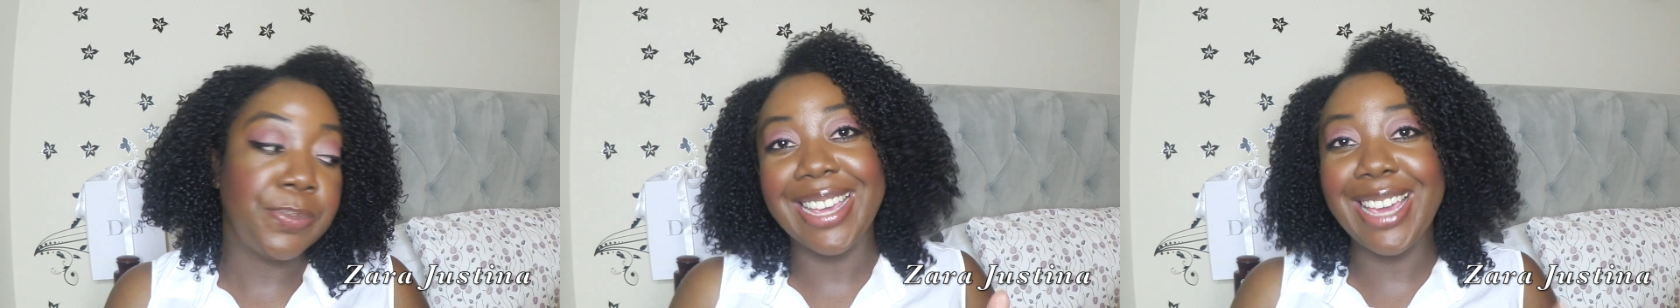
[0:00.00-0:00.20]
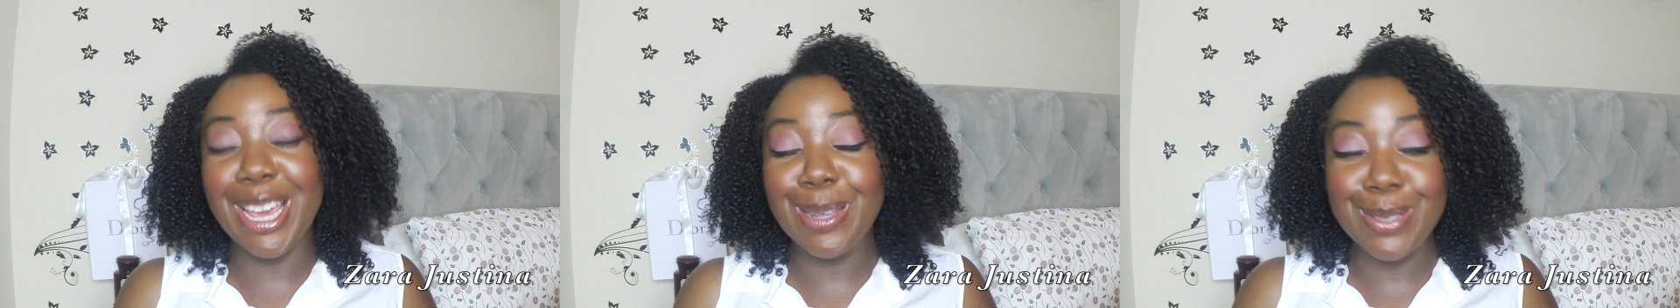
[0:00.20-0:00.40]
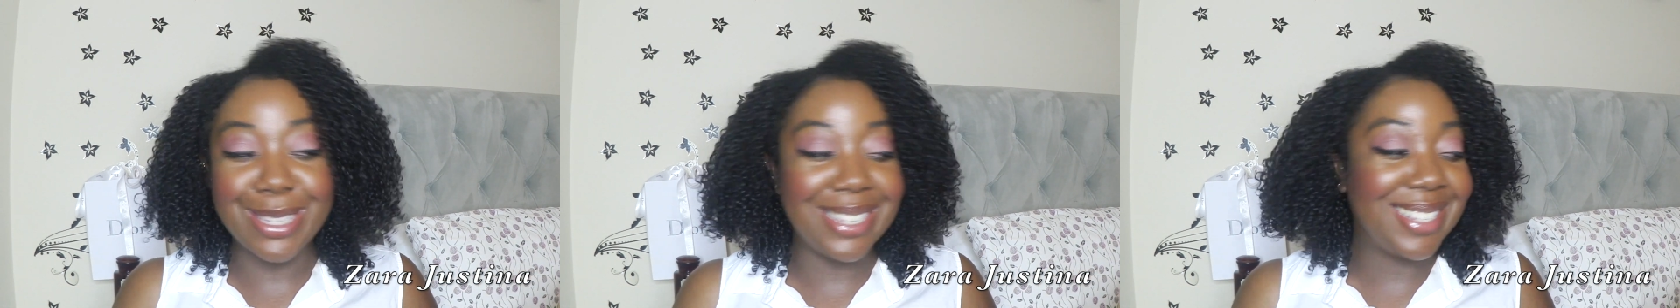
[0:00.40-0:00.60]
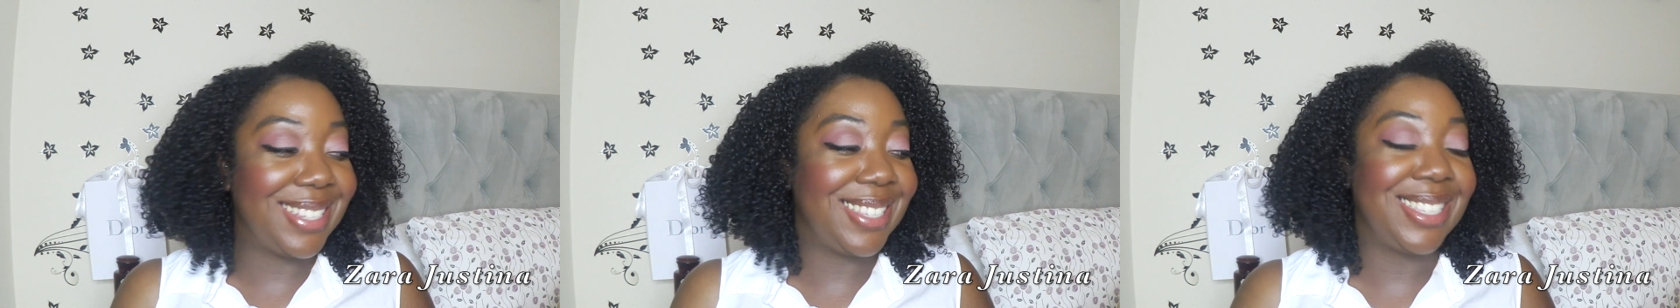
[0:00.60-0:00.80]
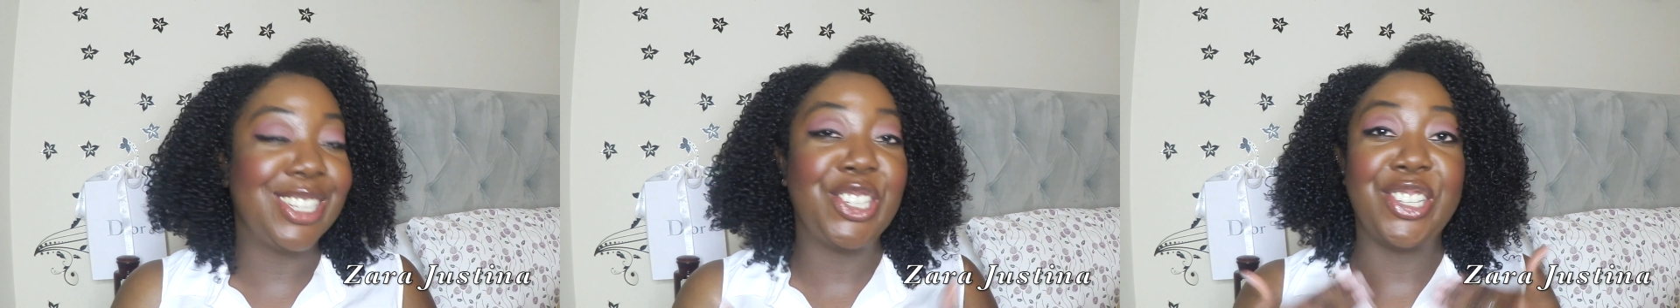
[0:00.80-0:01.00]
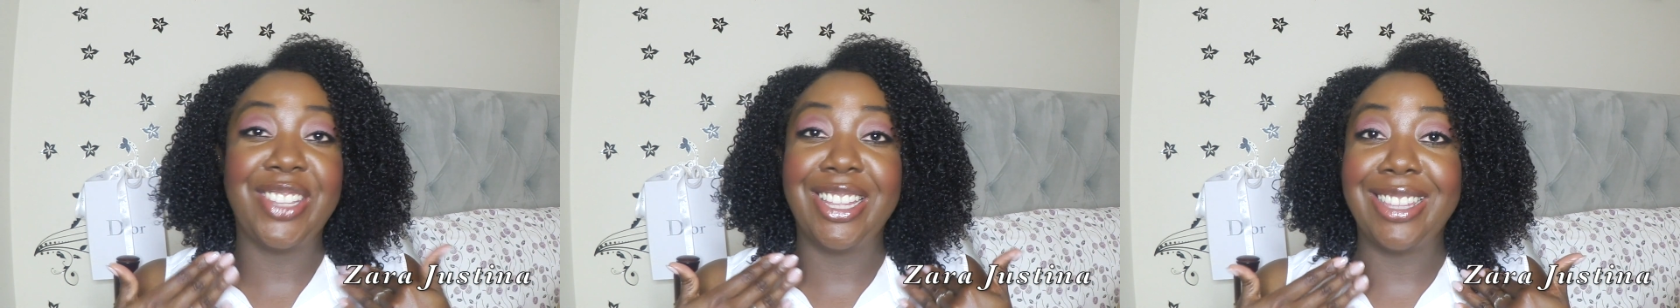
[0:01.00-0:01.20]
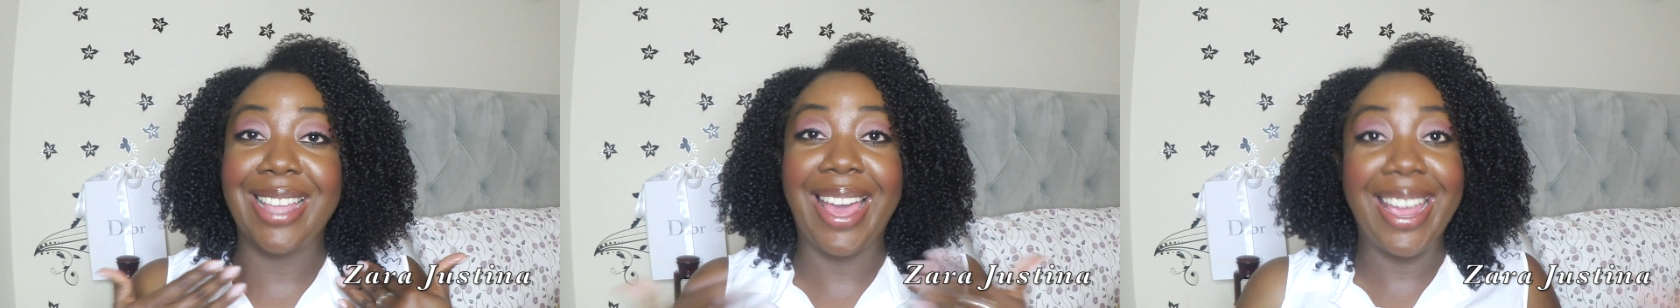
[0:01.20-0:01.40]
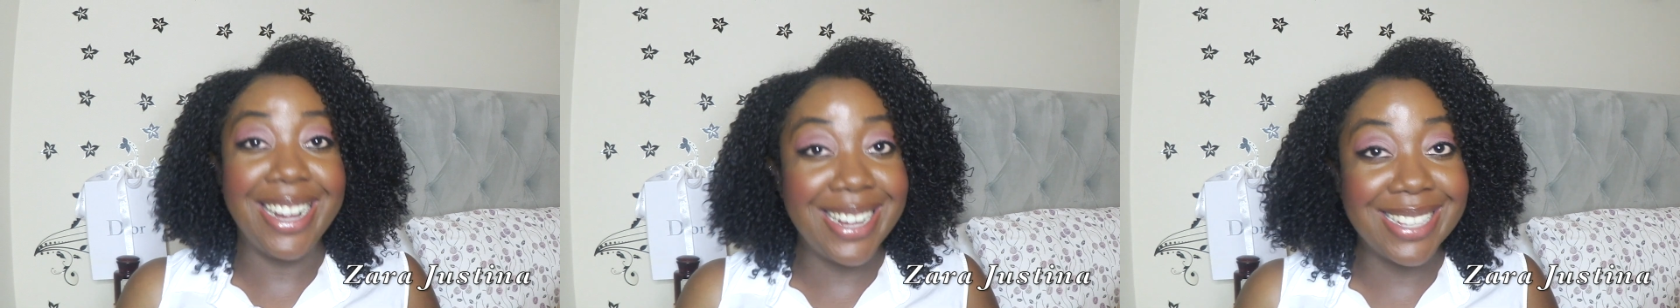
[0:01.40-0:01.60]
I came to the decision that
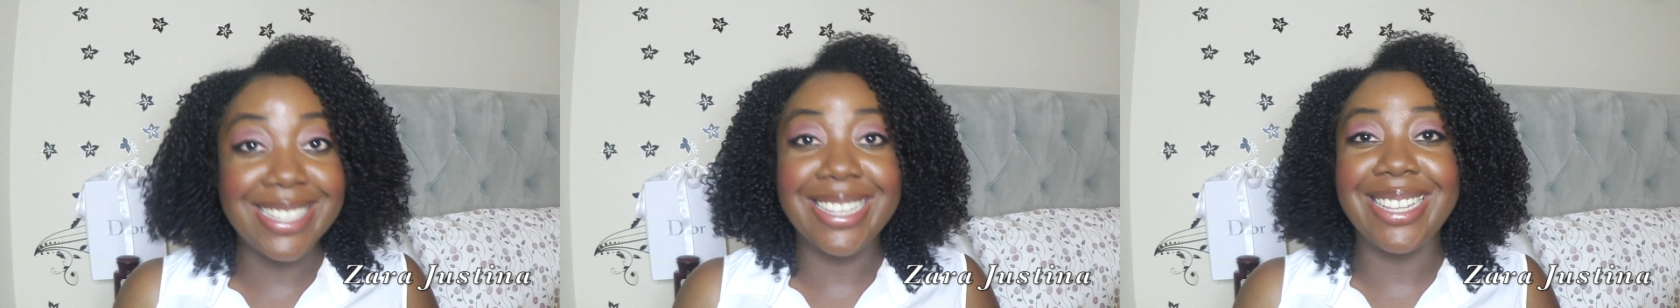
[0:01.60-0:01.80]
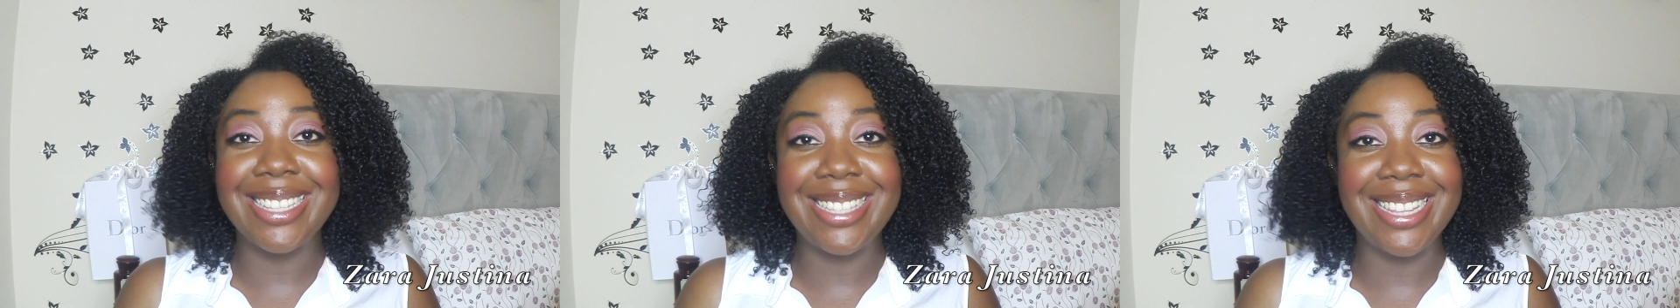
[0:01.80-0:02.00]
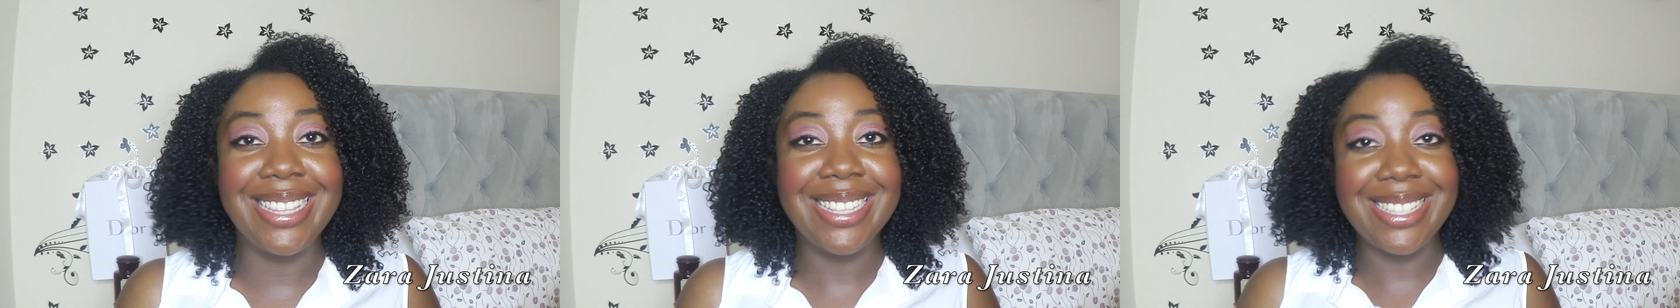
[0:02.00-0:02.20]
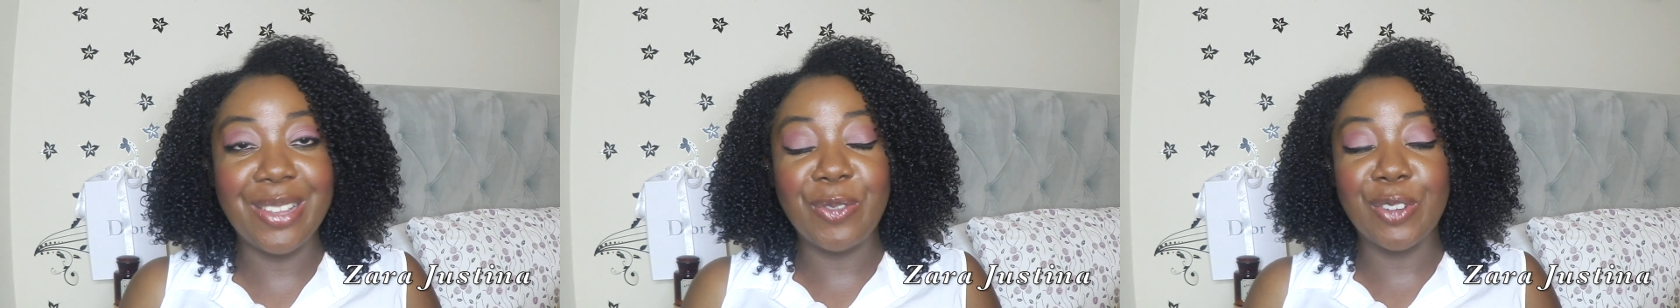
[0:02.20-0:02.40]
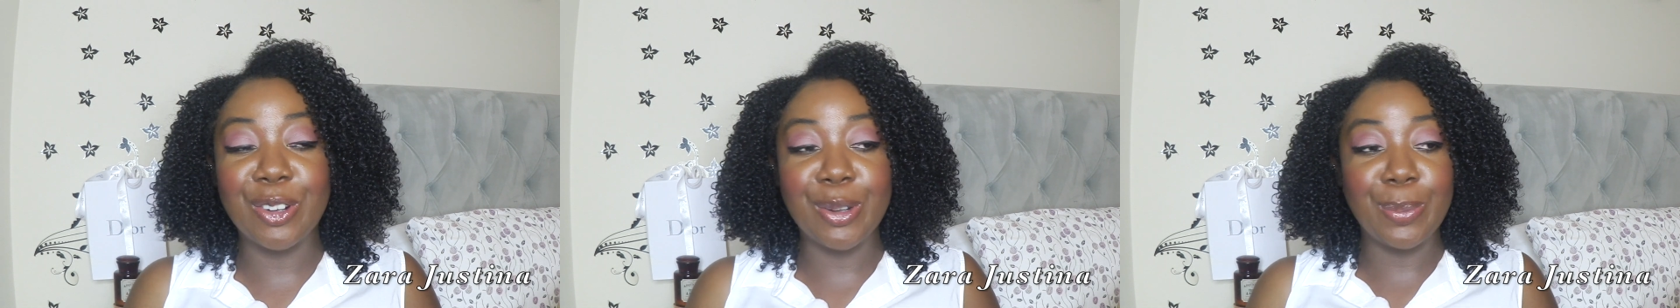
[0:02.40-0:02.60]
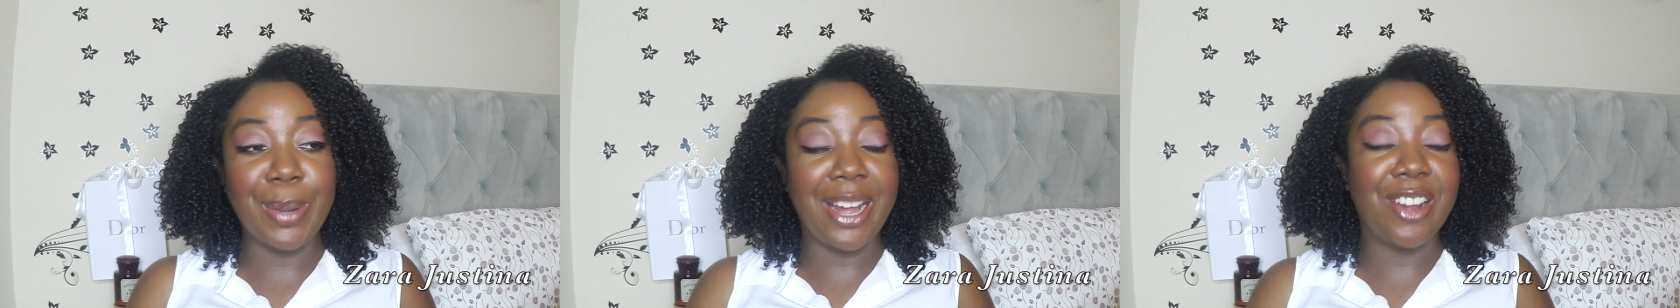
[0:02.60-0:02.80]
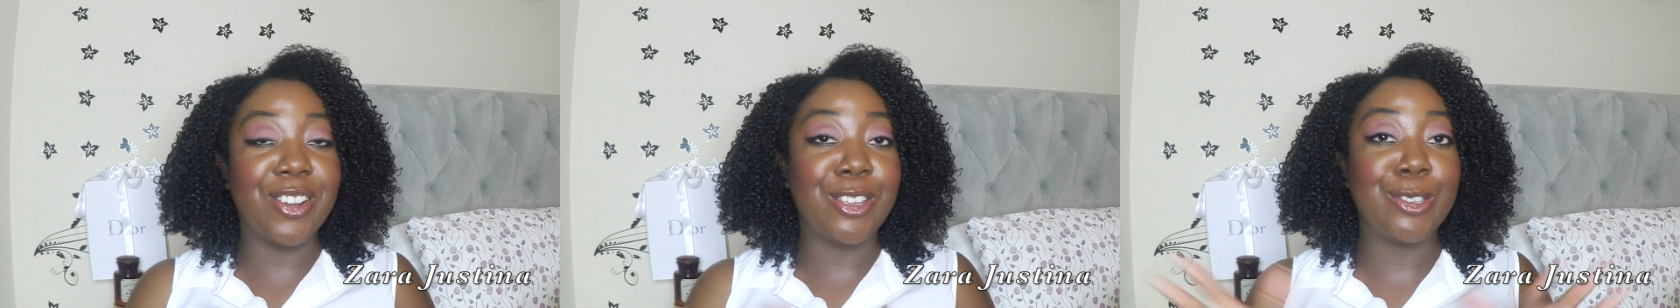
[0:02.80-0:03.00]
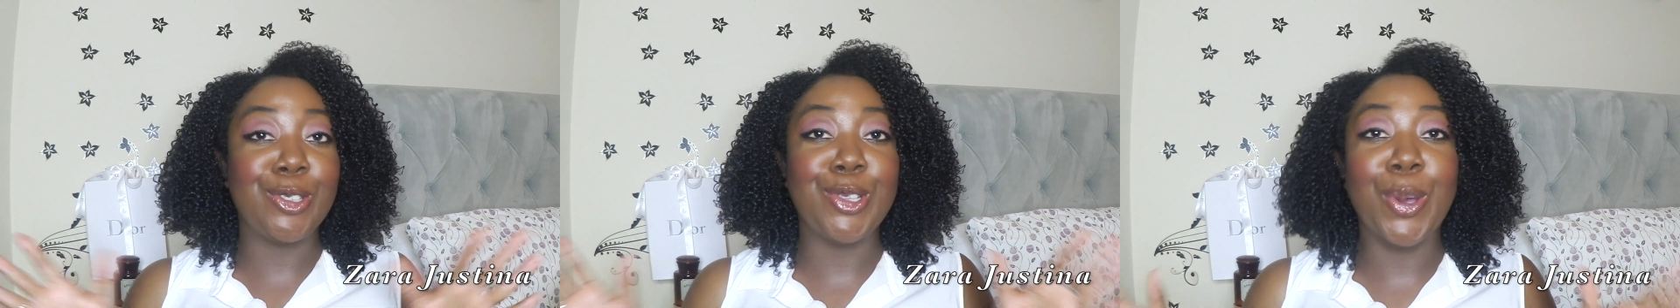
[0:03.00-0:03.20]
I need to send this in for repair.
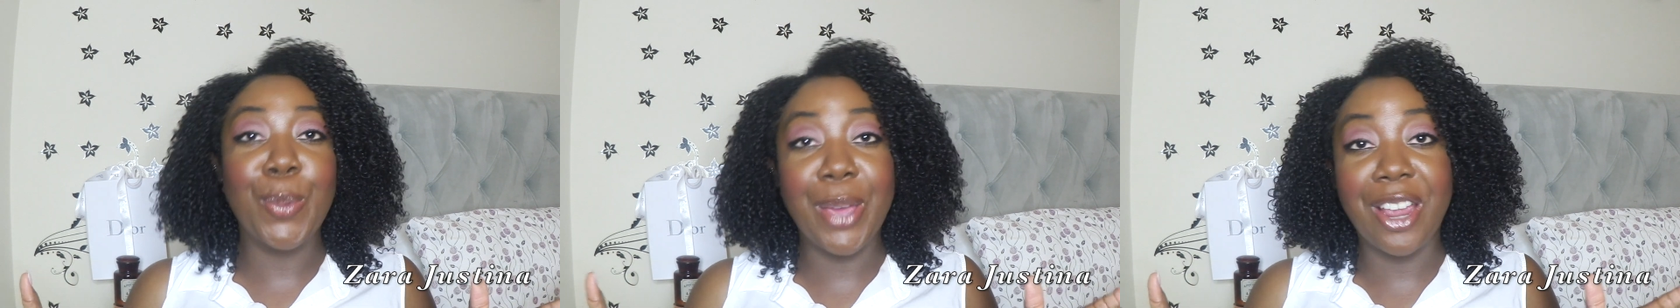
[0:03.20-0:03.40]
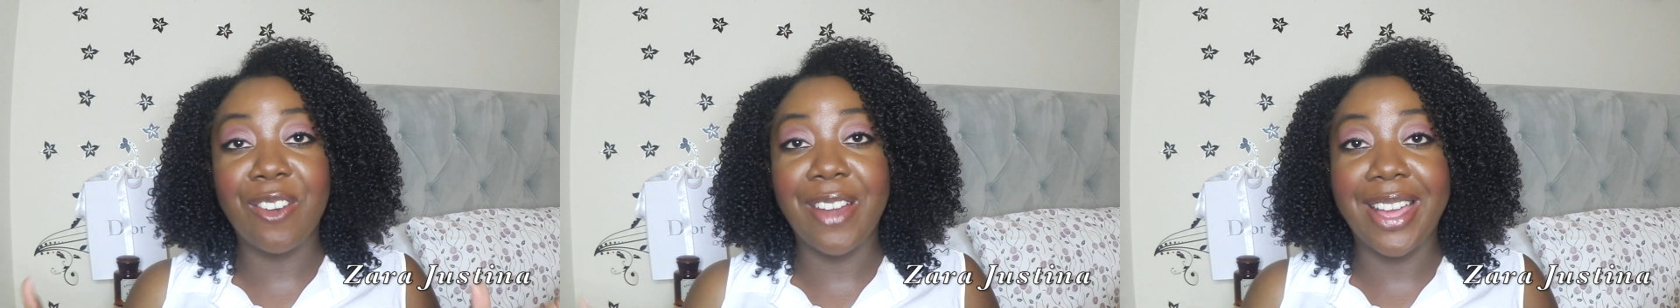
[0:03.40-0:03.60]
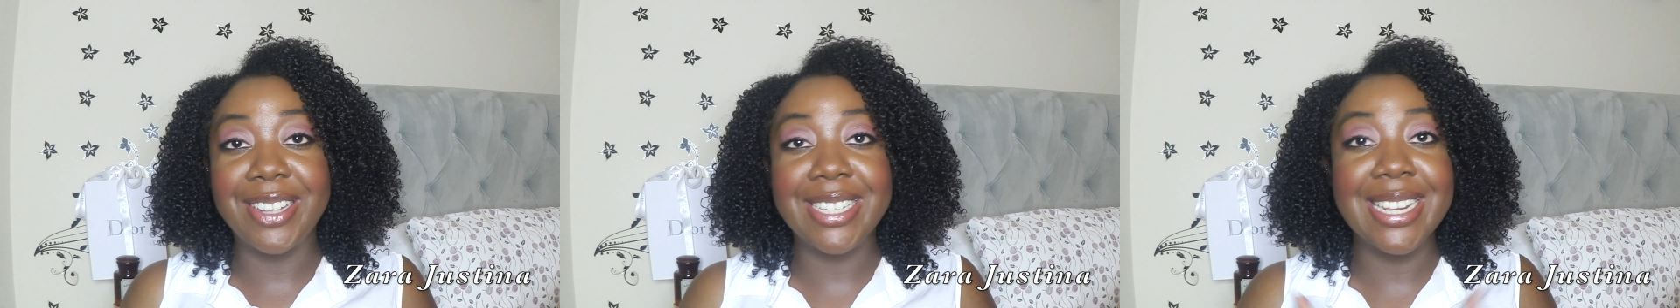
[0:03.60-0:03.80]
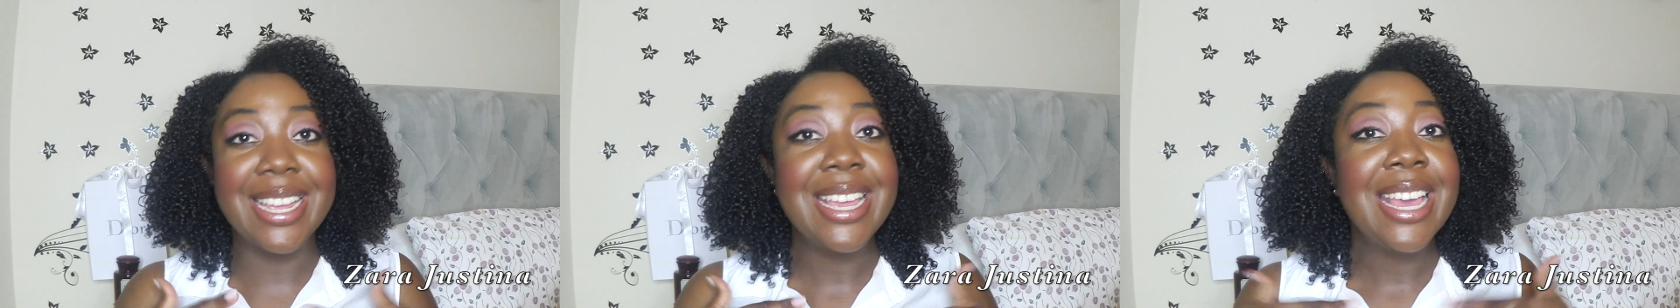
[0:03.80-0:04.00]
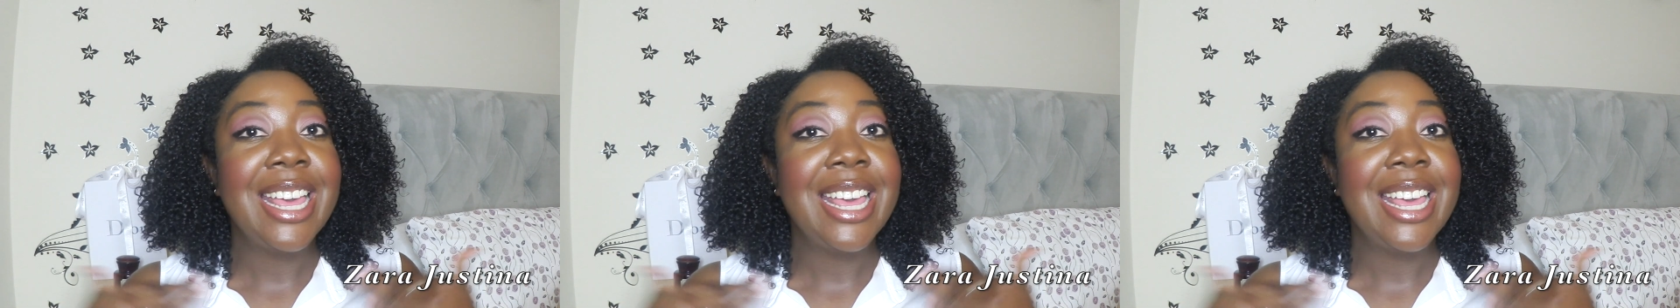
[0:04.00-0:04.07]
There's no way around it.